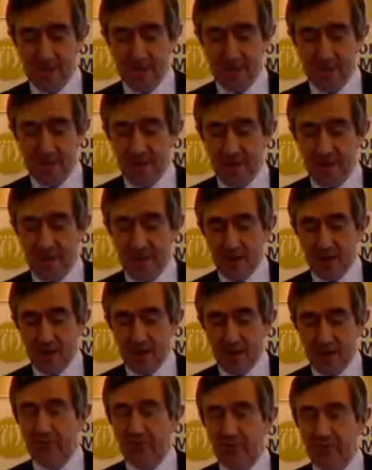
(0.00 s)
And we've
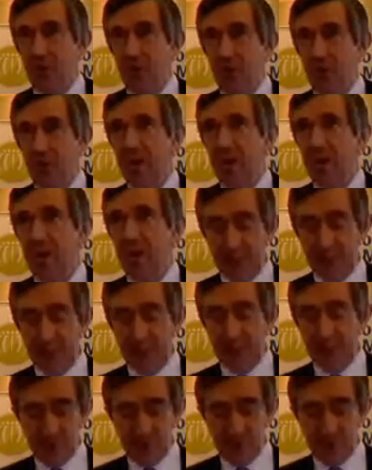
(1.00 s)
come a long way, I think,
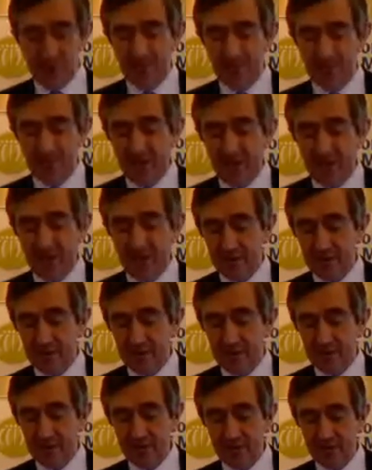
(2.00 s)
in facing
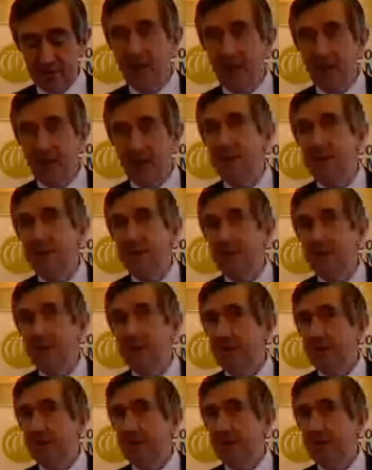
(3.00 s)
the realities and in
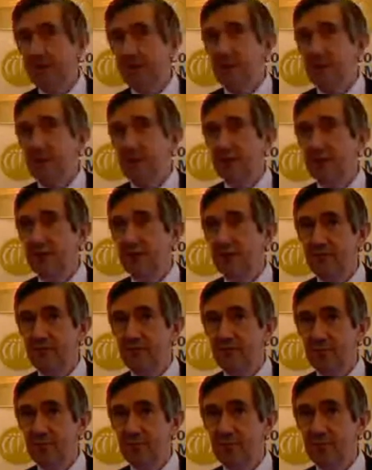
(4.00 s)
delivering a better service
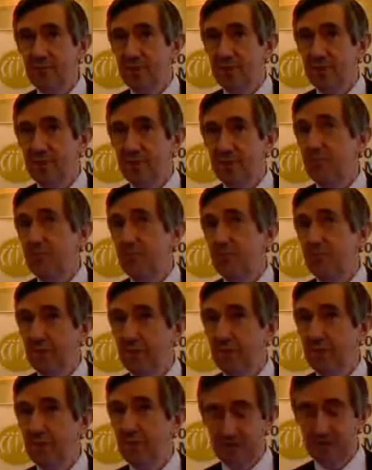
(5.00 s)
to our customers. We also
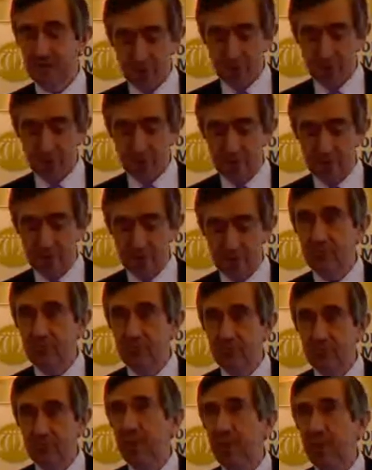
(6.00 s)
have a long way to go, we
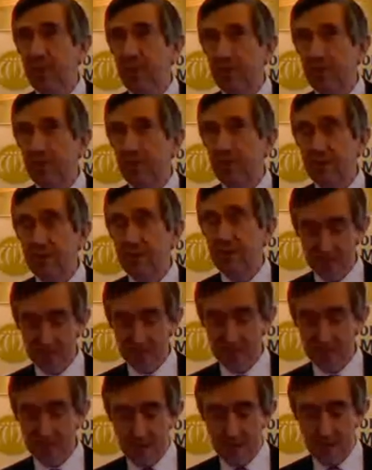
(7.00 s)
recognise this,
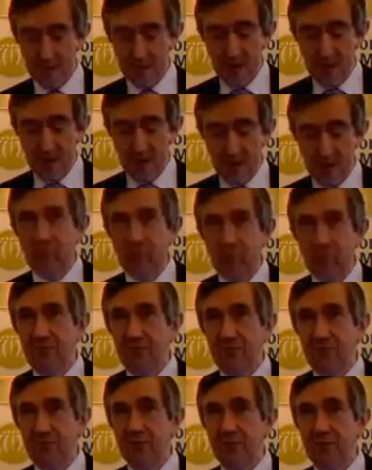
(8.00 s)
but we are
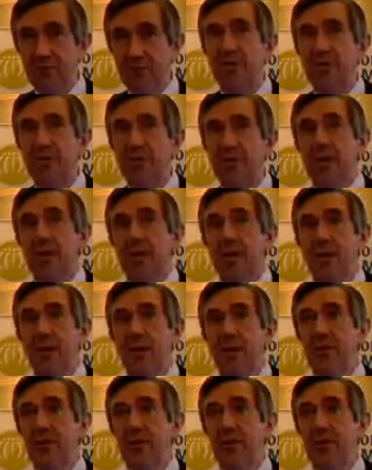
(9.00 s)
focused
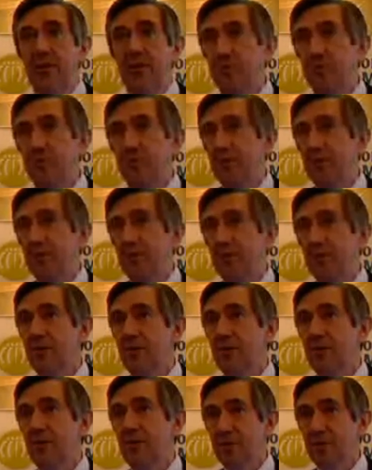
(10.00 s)
on improving our
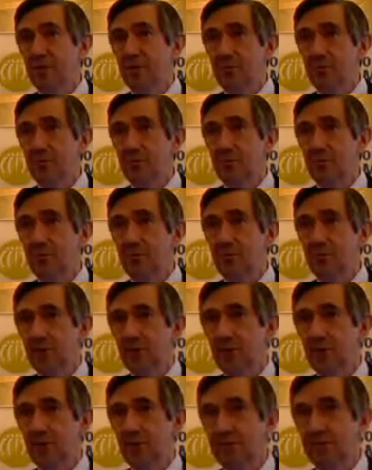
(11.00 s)
customer quality,
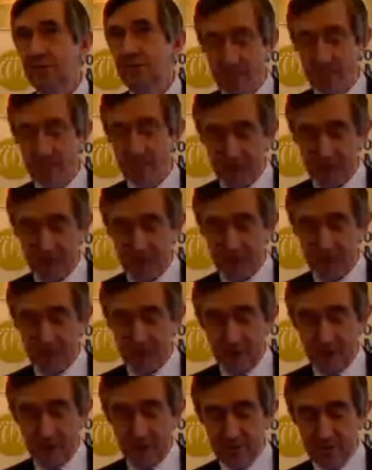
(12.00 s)
particularly as we
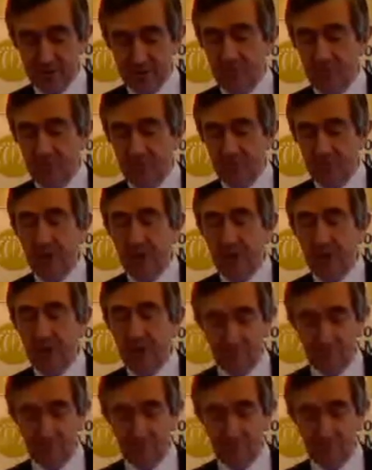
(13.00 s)
enter into the open market.